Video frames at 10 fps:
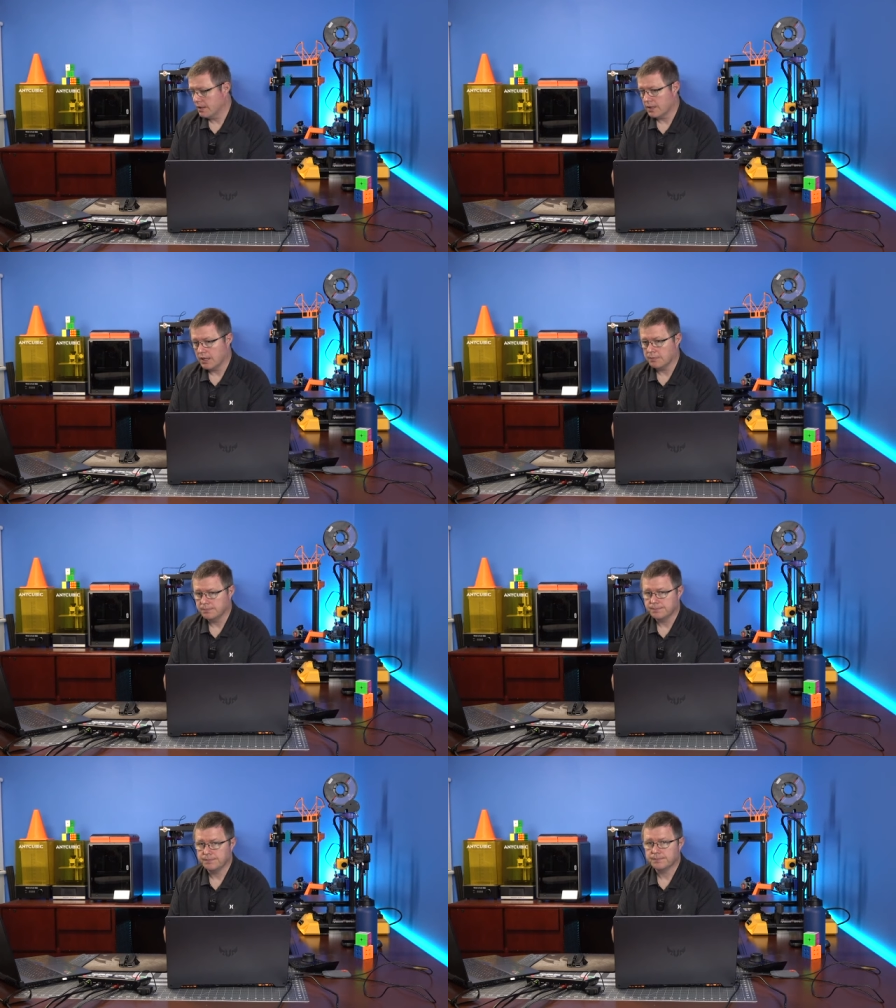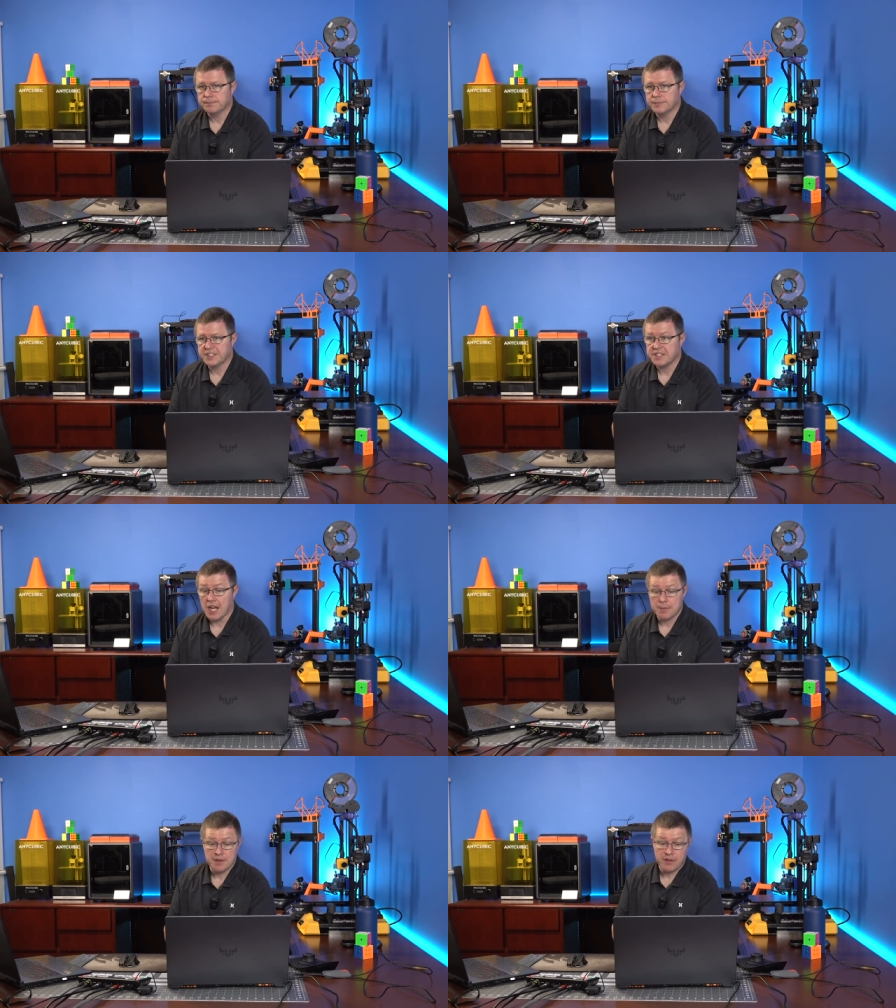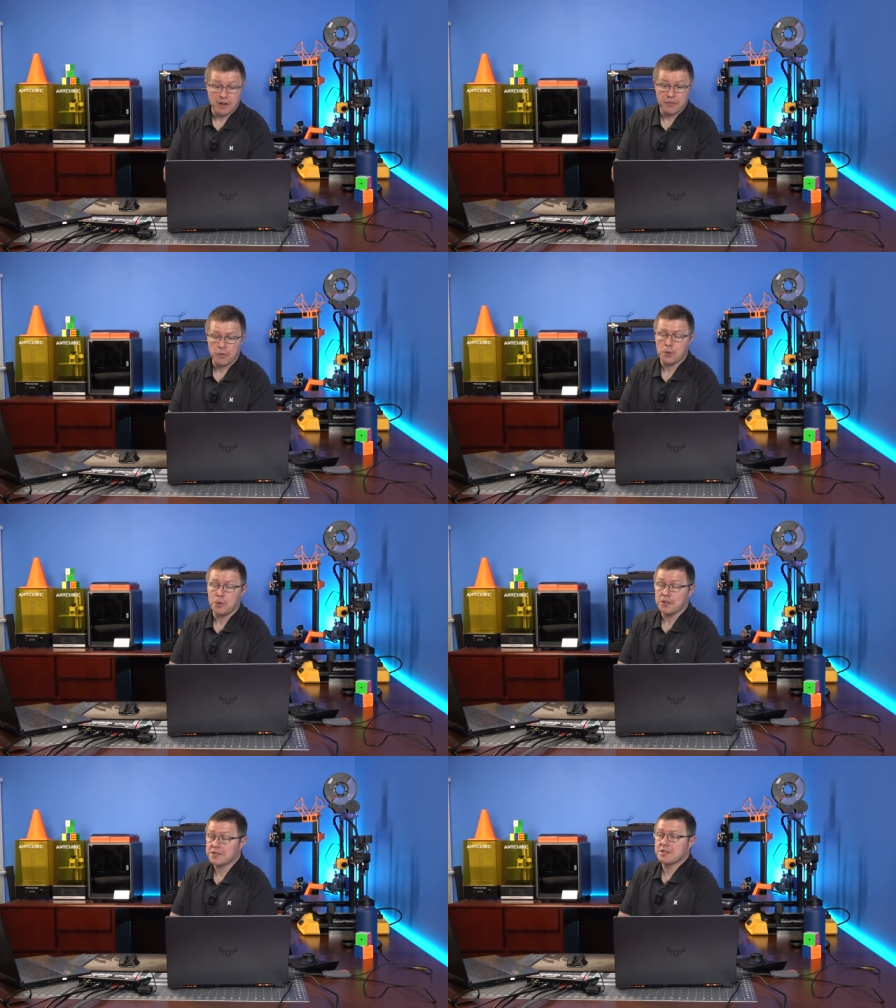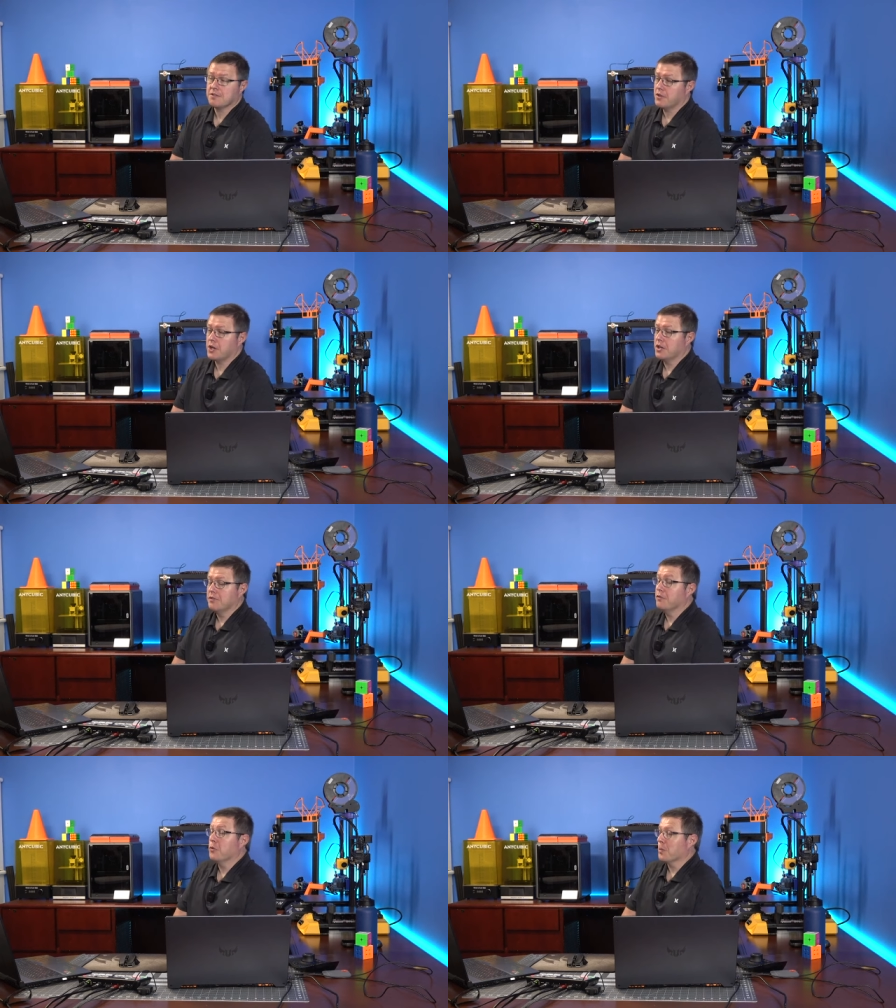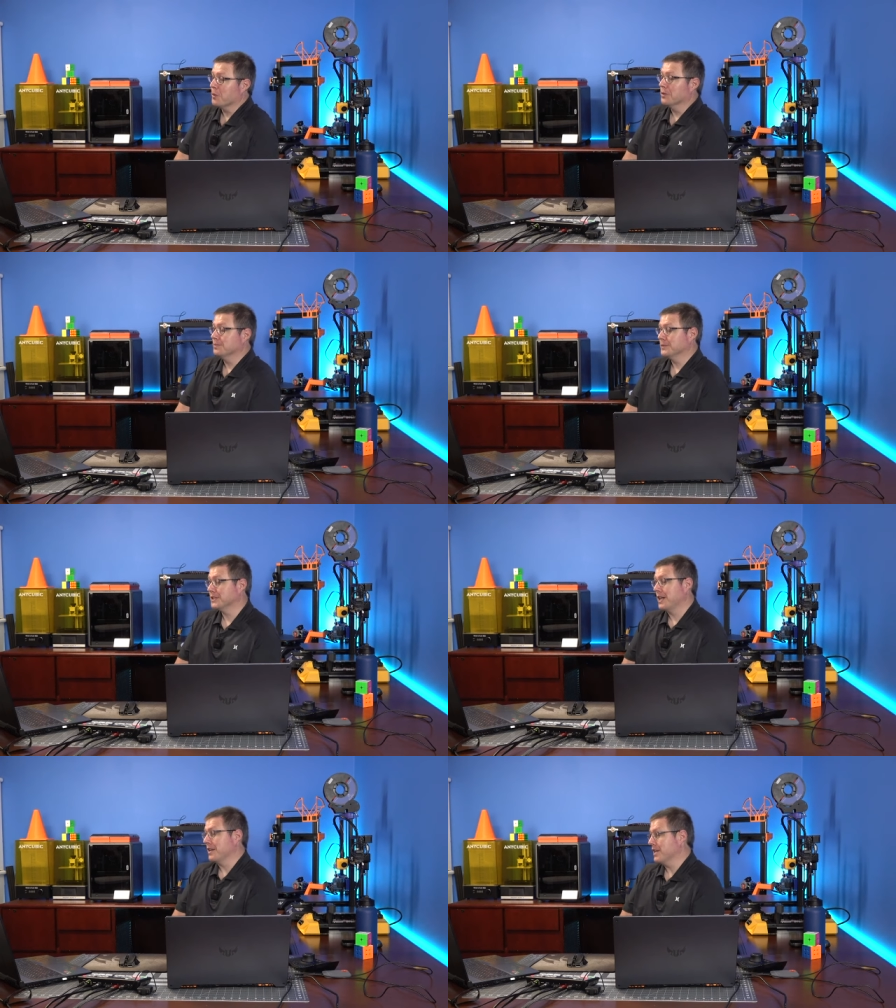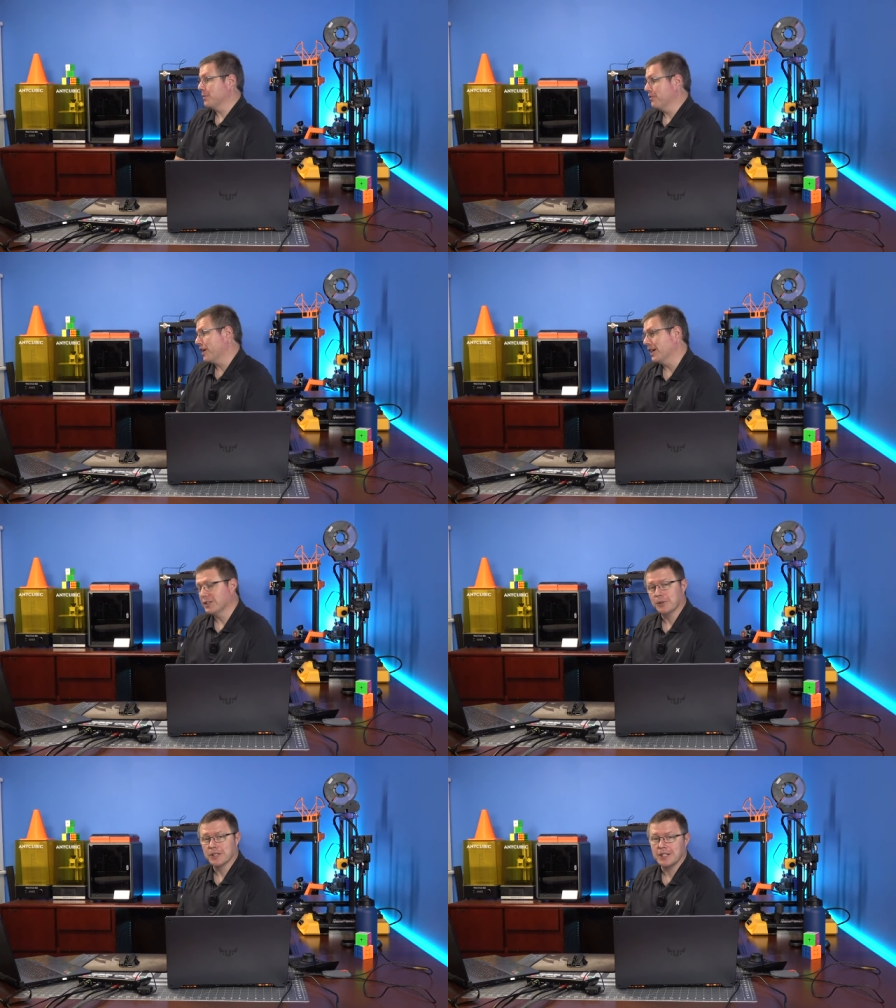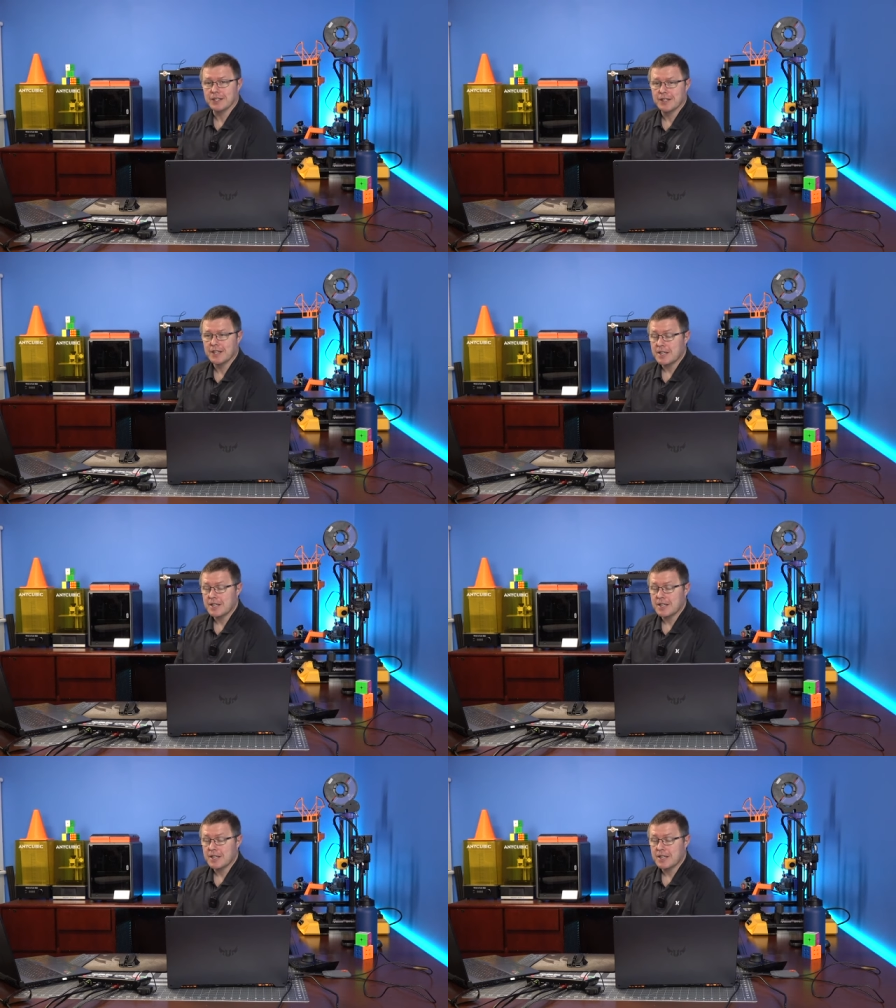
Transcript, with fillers: Um, it's not going to be very formal. This is a very informal setting that we've got going on.